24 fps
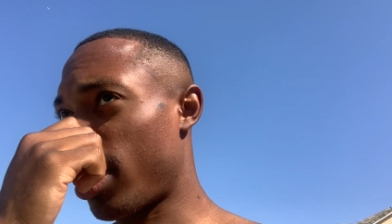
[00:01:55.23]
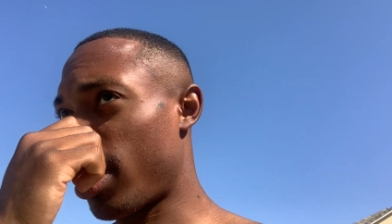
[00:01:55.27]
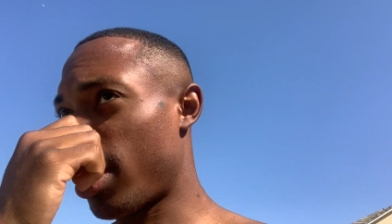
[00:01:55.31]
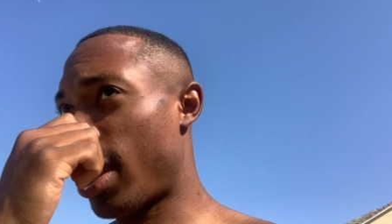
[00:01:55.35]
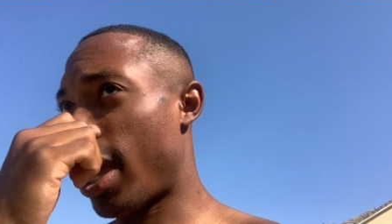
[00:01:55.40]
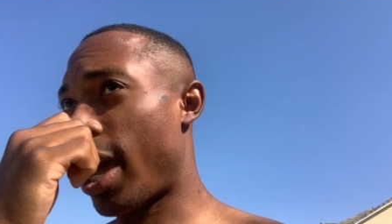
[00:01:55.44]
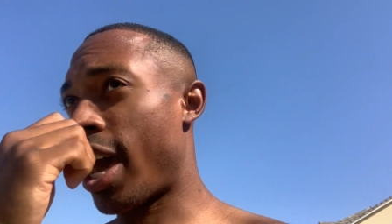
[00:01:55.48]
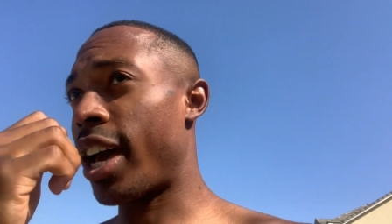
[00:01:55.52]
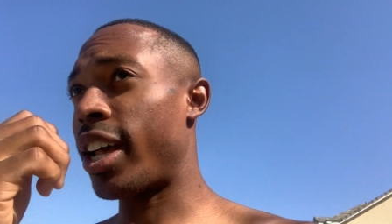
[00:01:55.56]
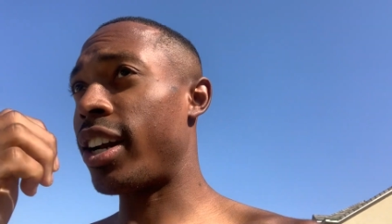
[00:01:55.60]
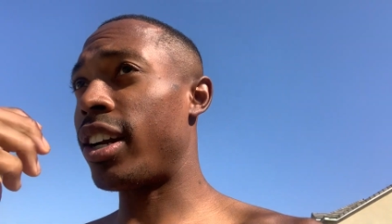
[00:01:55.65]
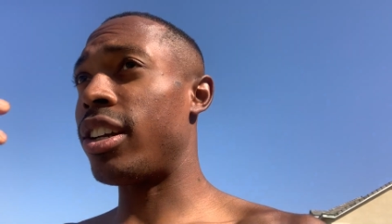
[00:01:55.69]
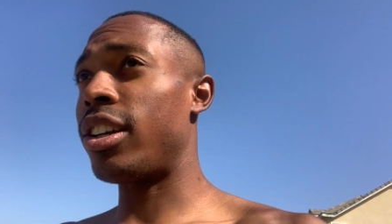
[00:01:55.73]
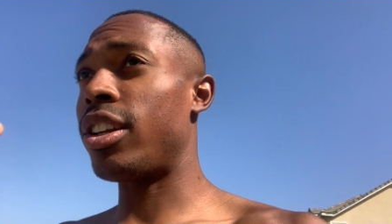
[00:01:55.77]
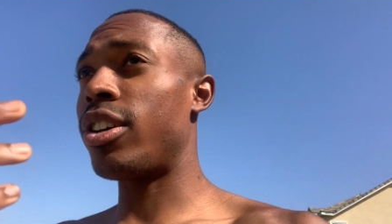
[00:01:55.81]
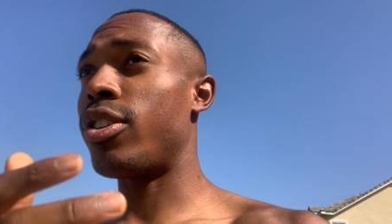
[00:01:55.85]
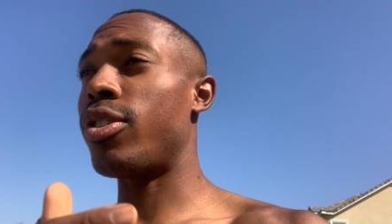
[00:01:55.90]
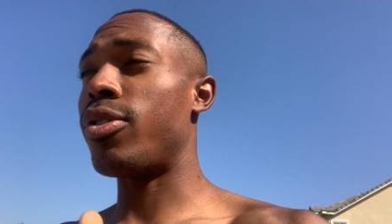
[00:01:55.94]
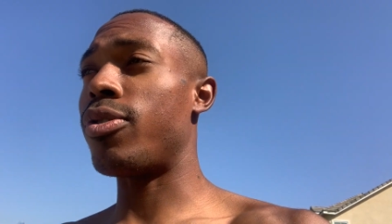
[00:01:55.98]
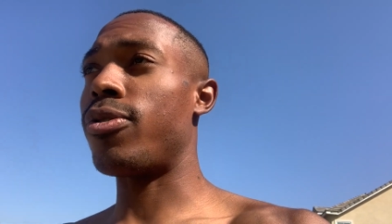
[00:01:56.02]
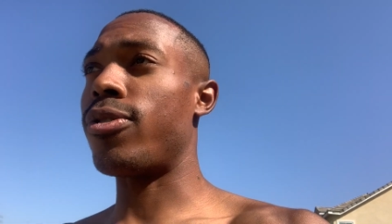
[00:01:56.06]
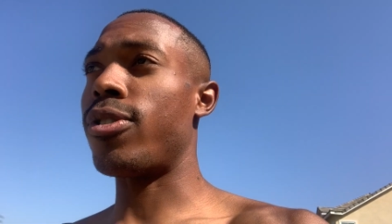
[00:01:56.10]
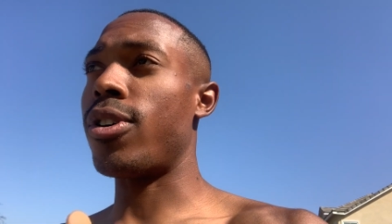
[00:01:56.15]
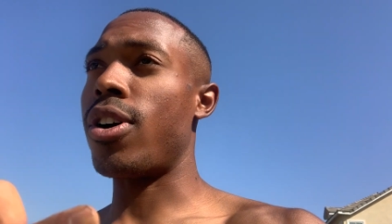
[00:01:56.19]
had a
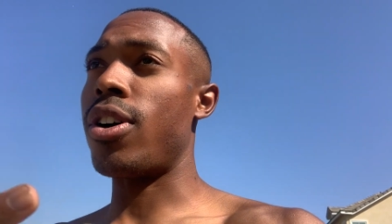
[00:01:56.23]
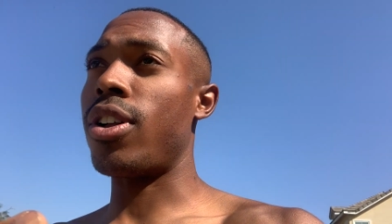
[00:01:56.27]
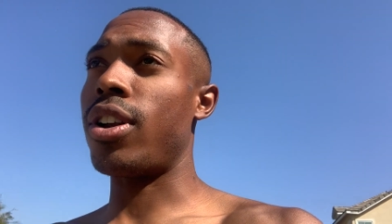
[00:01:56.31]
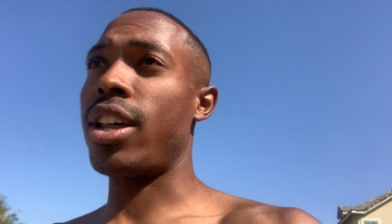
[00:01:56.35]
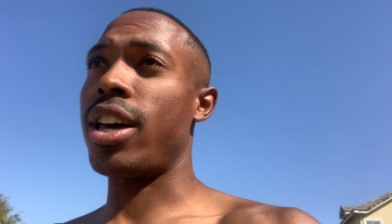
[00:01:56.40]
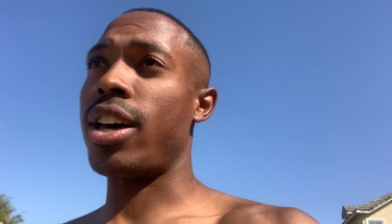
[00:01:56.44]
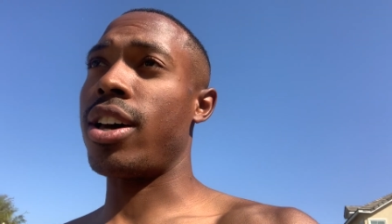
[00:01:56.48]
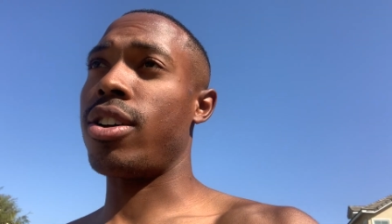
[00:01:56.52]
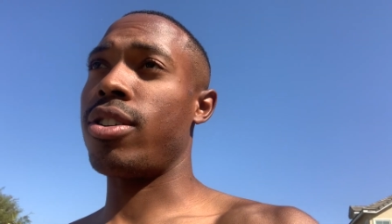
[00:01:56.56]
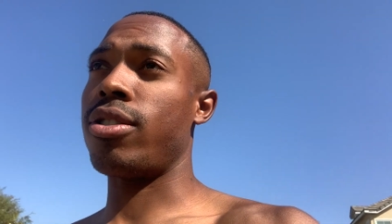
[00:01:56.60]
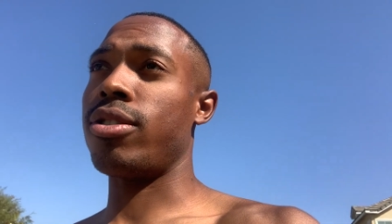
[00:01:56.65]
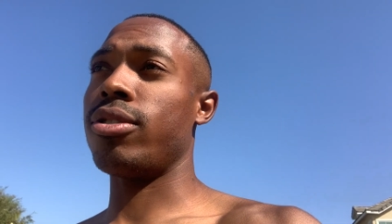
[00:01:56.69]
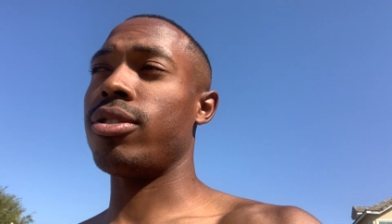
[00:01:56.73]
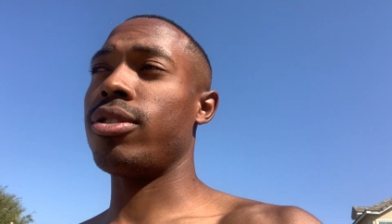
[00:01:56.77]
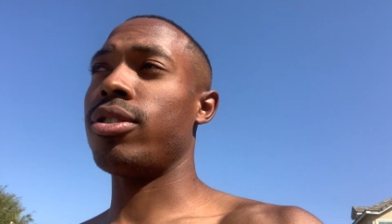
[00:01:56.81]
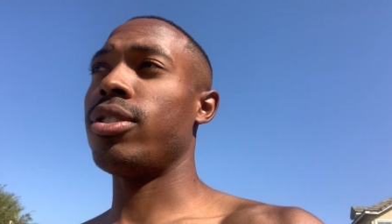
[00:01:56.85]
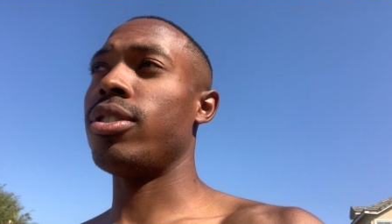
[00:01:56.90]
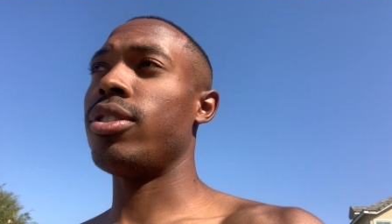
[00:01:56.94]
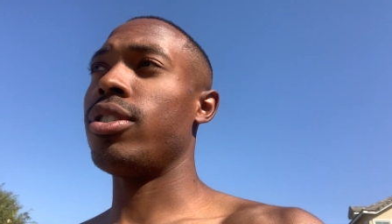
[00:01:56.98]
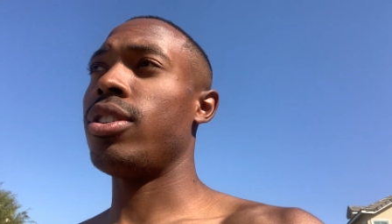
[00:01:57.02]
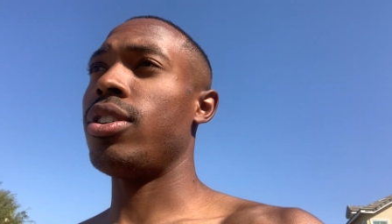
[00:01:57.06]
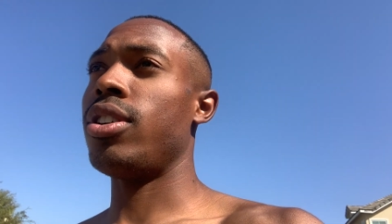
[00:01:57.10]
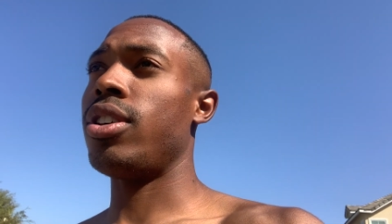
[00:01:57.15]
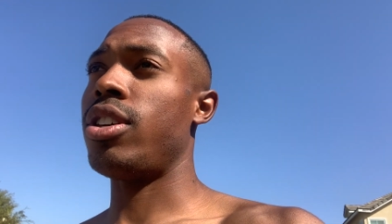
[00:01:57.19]
little fallout
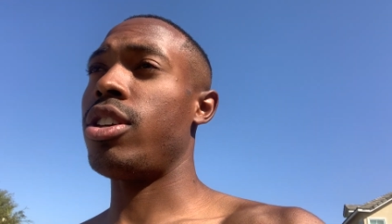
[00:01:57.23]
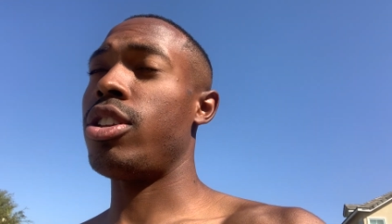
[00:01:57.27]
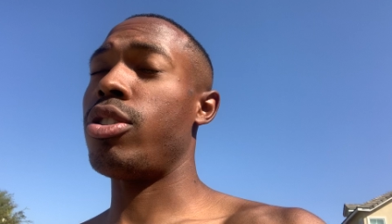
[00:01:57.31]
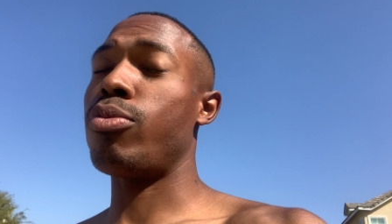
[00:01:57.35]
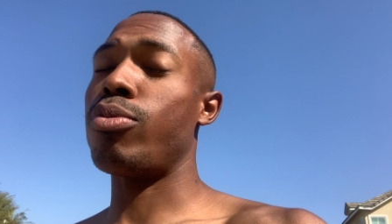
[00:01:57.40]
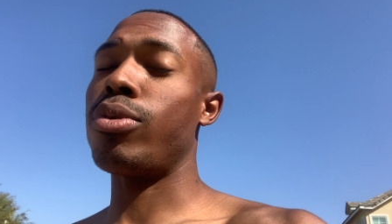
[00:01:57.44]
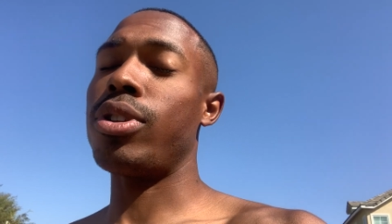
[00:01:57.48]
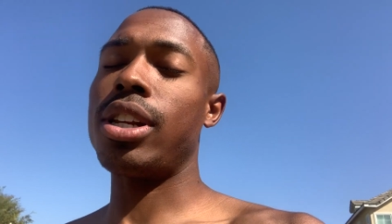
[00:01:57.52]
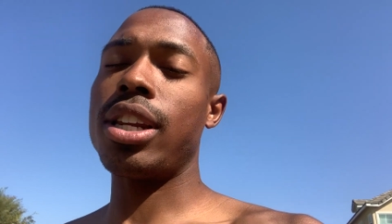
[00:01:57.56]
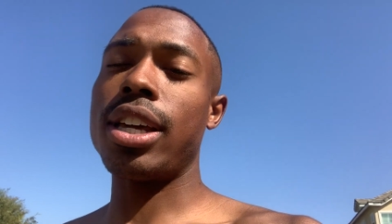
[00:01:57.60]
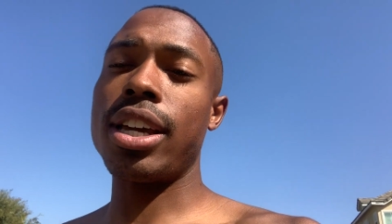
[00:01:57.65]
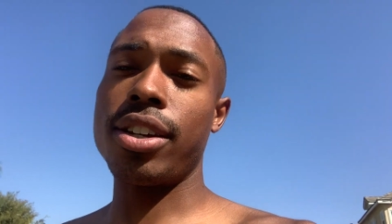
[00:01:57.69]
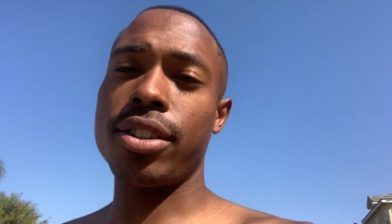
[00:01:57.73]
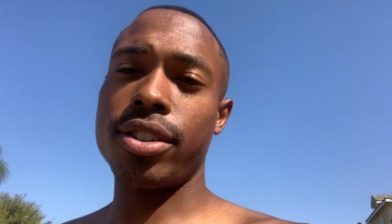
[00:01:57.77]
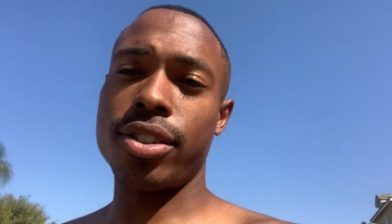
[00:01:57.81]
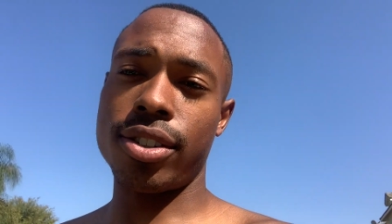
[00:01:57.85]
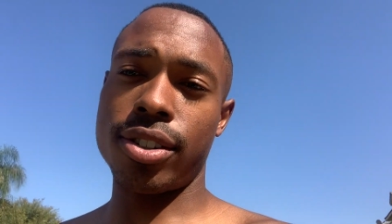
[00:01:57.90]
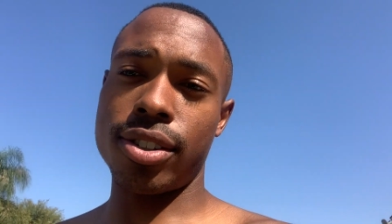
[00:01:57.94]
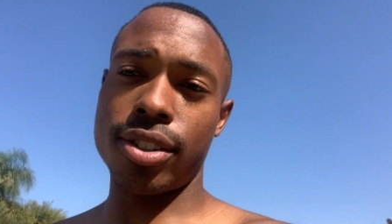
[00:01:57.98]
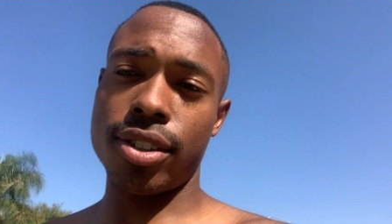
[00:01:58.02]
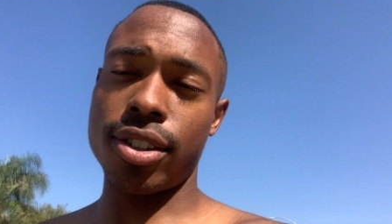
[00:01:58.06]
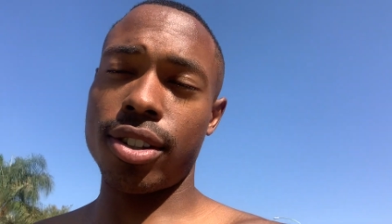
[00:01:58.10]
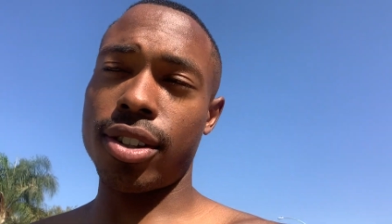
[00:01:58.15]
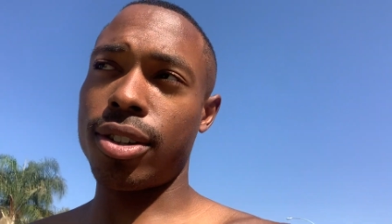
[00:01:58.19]
in a
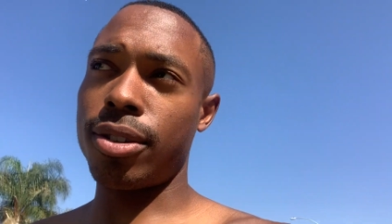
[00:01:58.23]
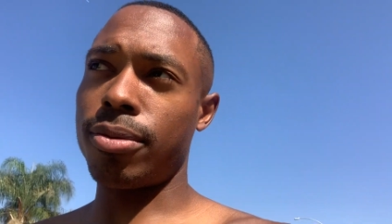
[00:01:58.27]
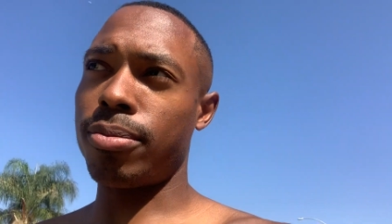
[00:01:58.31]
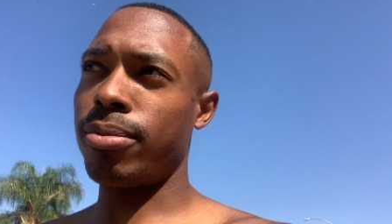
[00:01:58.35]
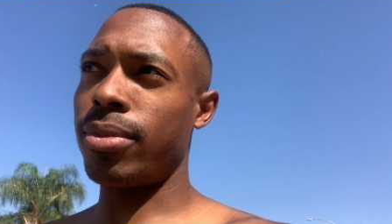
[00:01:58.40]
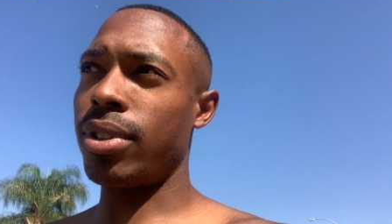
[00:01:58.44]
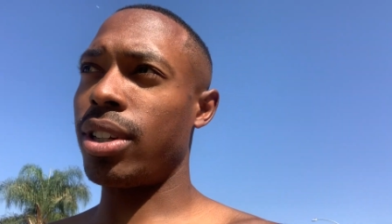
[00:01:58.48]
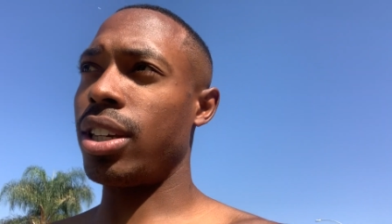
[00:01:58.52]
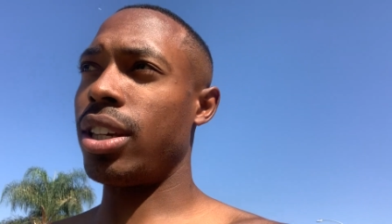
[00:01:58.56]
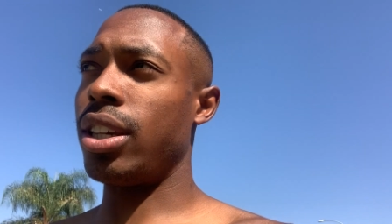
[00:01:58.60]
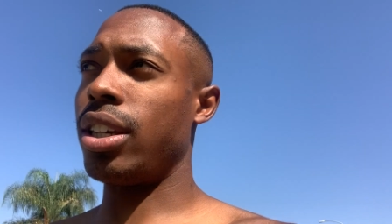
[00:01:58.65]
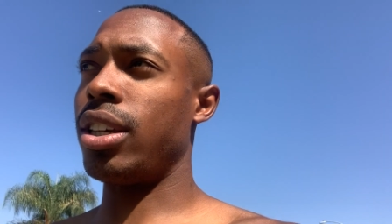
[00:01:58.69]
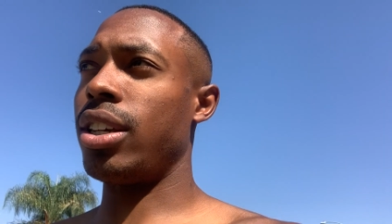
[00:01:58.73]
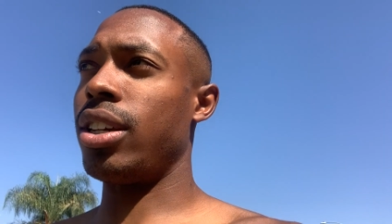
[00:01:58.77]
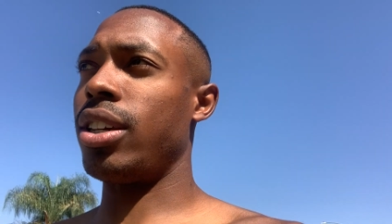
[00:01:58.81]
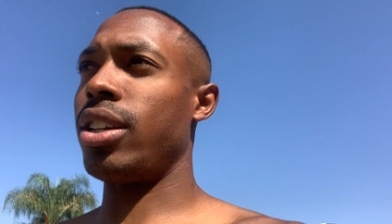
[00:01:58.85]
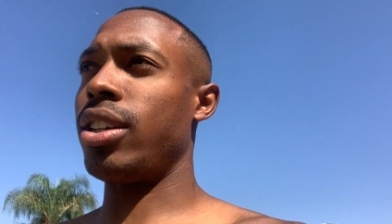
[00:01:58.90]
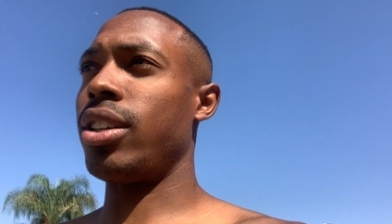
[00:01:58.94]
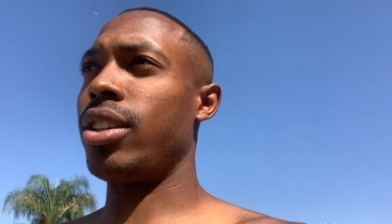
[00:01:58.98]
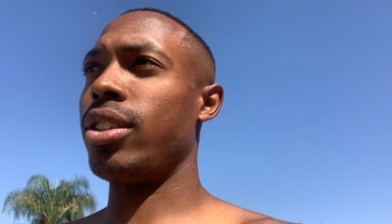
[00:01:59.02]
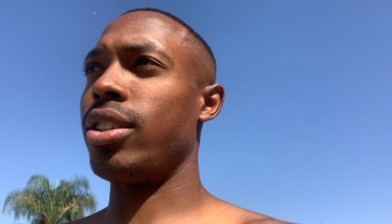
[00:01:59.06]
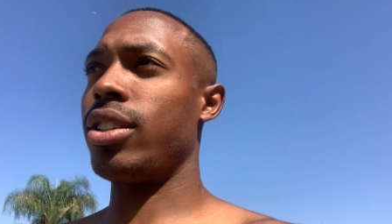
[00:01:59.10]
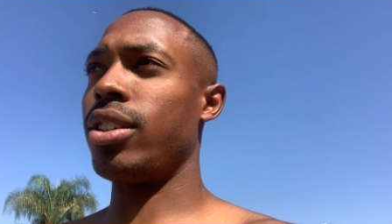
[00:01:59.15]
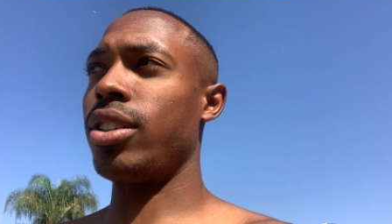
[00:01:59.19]
relationship
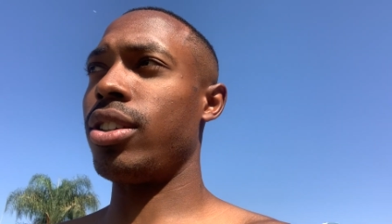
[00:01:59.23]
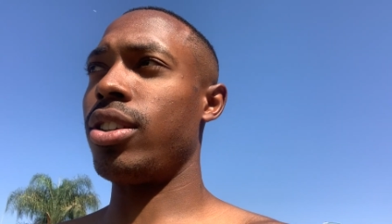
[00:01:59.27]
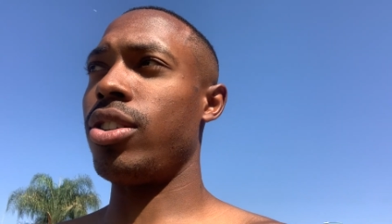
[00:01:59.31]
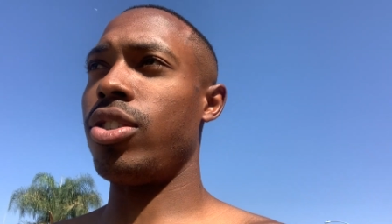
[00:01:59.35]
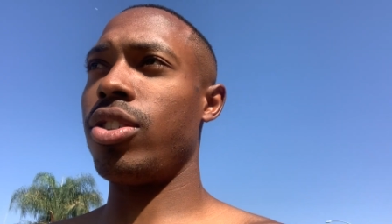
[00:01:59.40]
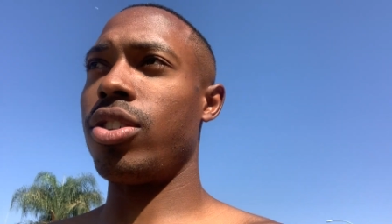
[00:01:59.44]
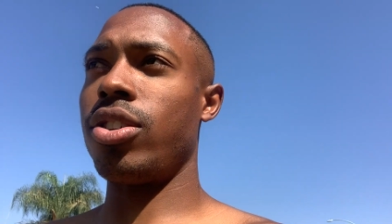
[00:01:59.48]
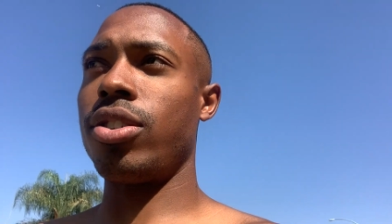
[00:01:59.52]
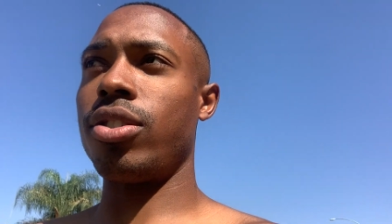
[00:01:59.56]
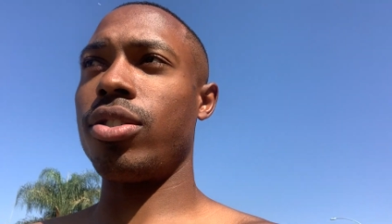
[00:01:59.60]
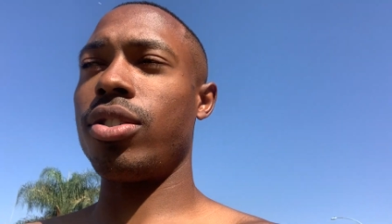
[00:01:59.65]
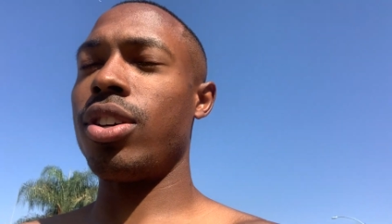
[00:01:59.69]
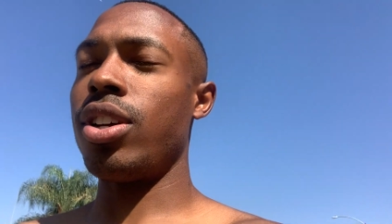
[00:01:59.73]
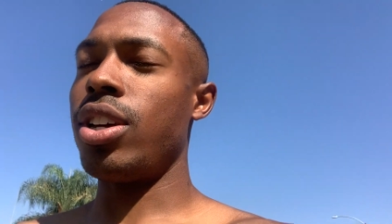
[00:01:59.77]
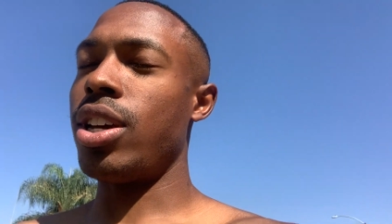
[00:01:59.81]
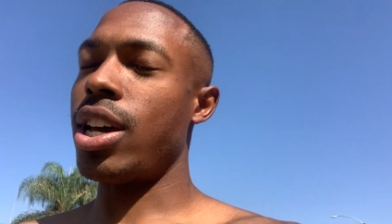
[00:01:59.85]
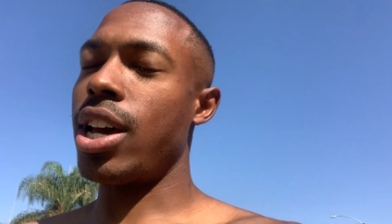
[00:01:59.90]
and, you know,